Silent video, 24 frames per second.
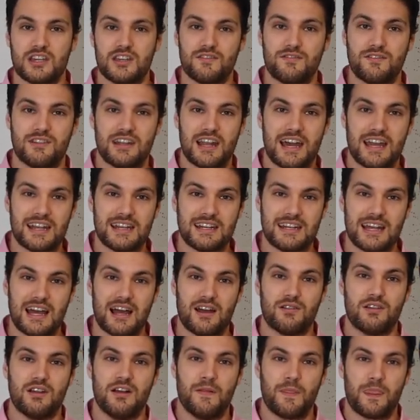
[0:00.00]
you've laid
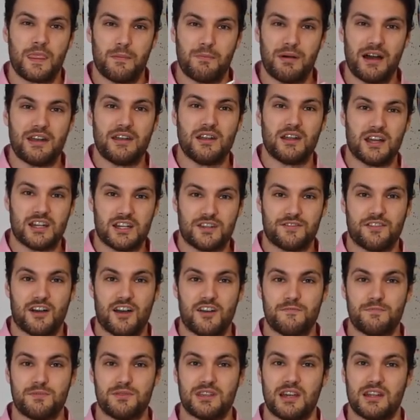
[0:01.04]
down about
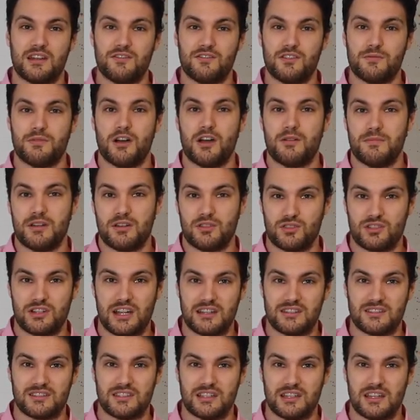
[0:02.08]
95% of your bone mineral
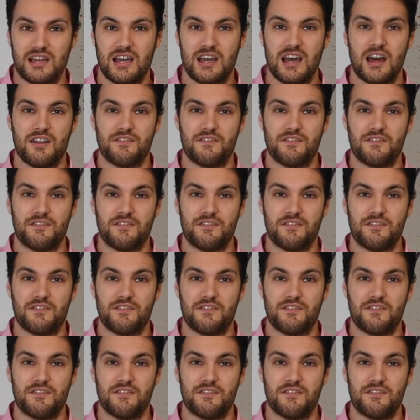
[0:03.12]
density.